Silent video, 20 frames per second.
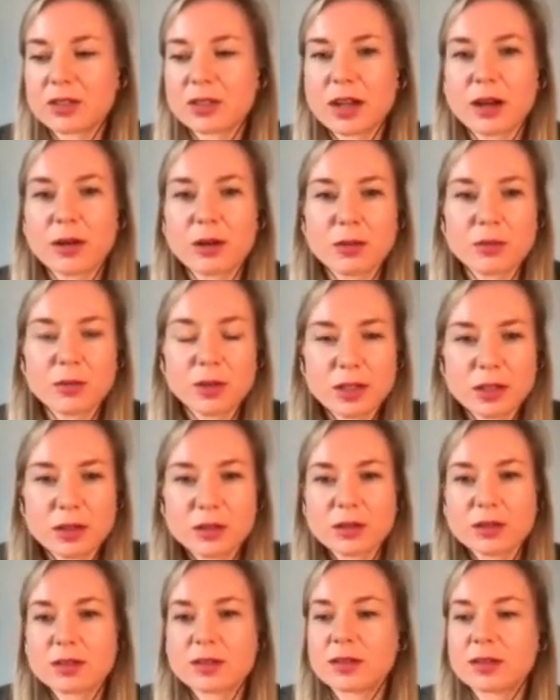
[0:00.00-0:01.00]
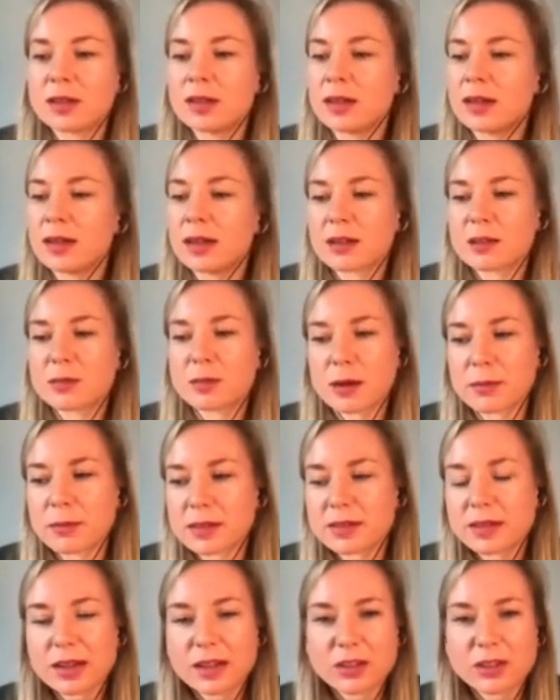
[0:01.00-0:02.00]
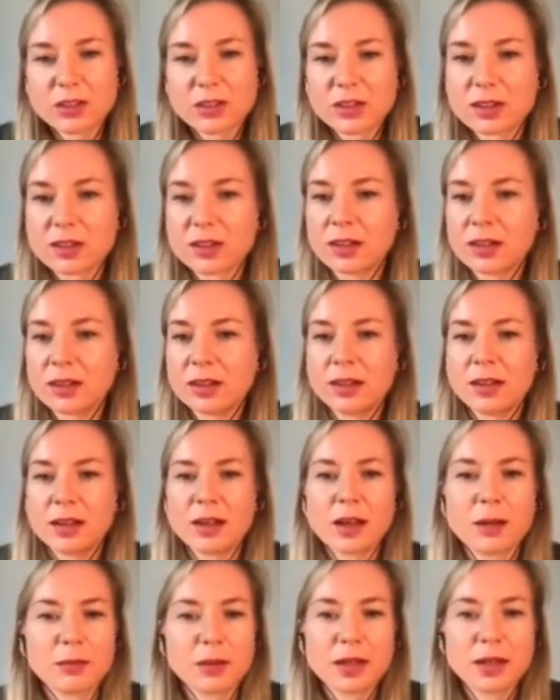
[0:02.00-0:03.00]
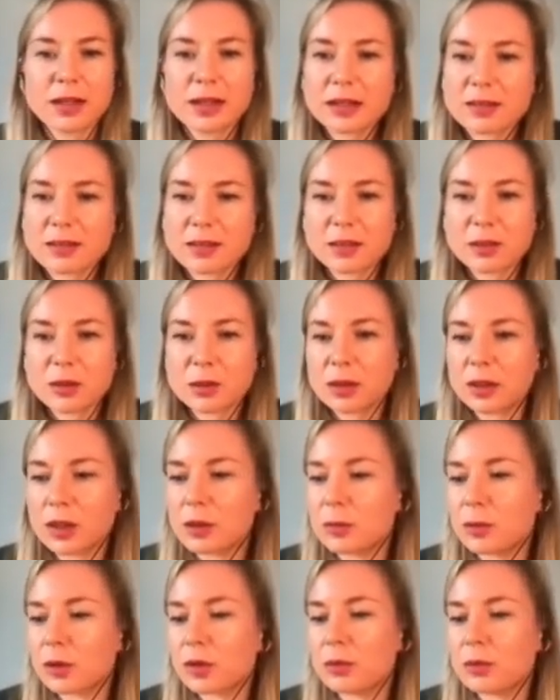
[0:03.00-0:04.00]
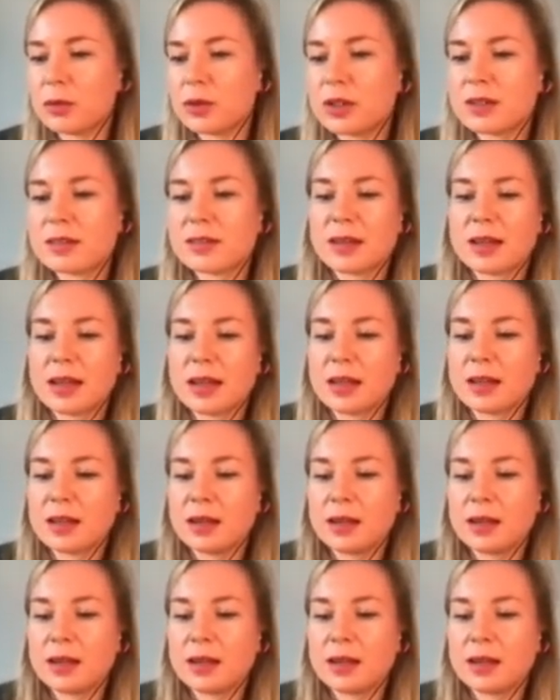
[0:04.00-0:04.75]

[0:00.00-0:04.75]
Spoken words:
And it can also help governments move away from lock-in and create more competition